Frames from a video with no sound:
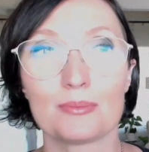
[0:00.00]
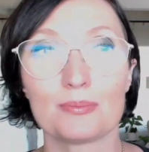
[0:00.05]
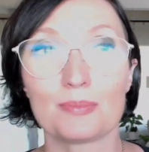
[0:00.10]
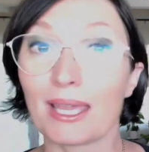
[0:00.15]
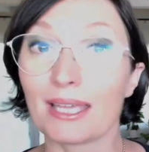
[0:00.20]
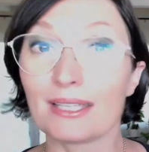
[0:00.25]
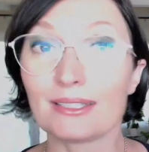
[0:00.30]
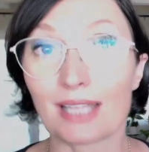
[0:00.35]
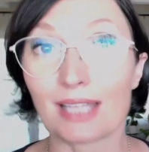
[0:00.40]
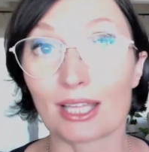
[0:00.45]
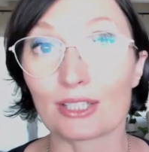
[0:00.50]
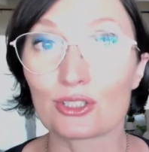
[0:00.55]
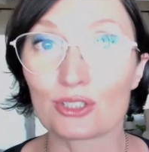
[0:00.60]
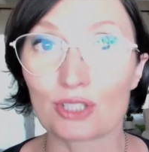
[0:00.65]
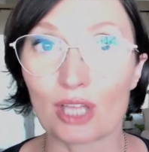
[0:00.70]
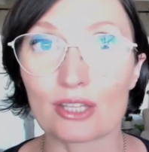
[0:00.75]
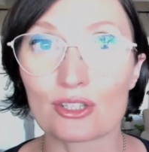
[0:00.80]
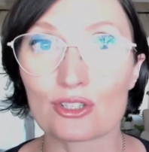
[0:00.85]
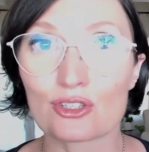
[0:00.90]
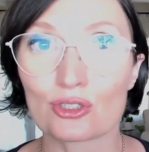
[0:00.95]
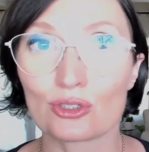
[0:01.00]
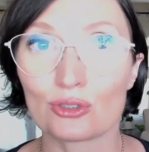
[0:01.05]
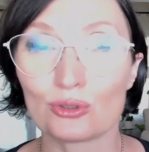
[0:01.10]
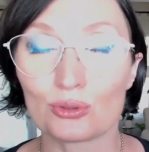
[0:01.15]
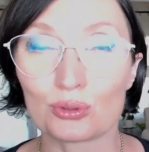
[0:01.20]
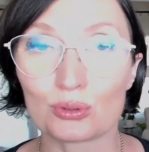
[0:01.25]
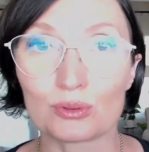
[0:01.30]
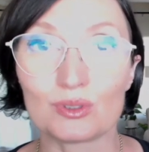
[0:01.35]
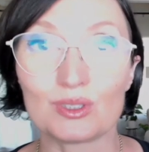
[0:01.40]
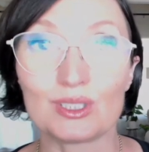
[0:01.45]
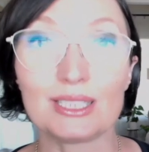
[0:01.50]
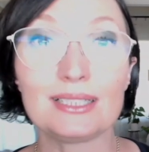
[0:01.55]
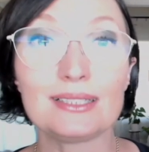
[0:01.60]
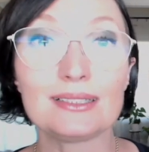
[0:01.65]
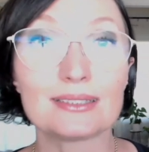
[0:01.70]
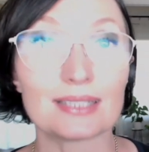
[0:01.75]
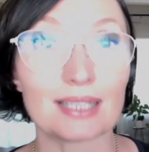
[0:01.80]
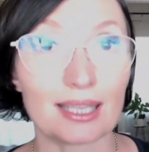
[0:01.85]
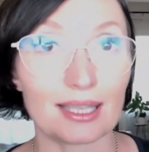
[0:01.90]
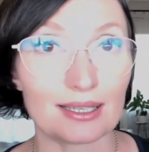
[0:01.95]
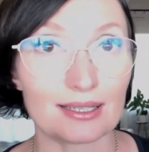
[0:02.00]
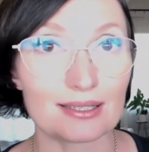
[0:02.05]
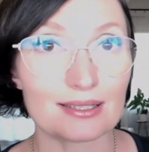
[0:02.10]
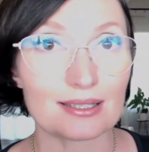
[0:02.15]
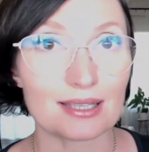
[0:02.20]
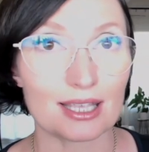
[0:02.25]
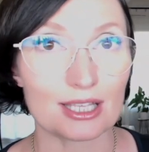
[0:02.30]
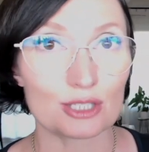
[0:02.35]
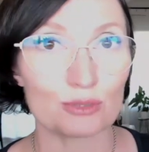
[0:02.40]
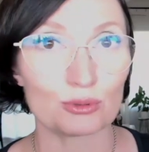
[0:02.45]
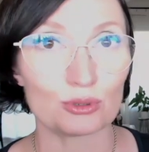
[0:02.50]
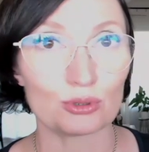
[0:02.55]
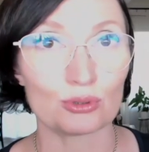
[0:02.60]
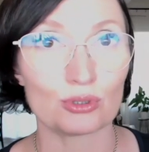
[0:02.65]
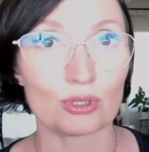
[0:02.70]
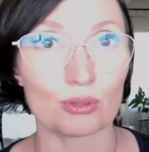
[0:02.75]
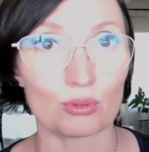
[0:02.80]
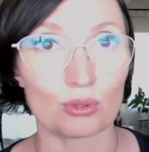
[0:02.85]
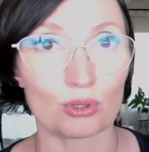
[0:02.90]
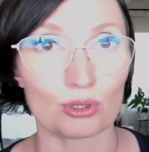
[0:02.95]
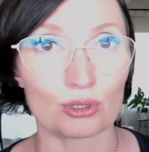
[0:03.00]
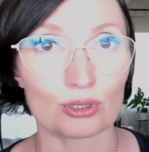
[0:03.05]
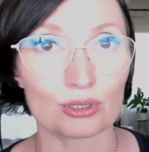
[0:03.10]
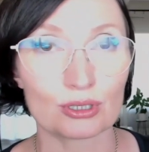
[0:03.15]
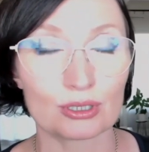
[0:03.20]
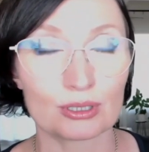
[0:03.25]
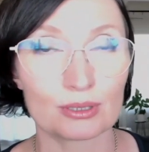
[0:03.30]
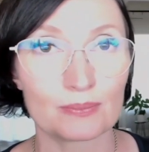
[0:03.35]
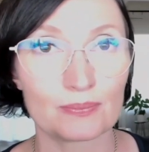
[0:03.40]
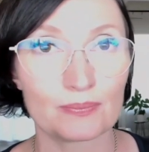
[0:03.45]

paying attention to details as we do the work.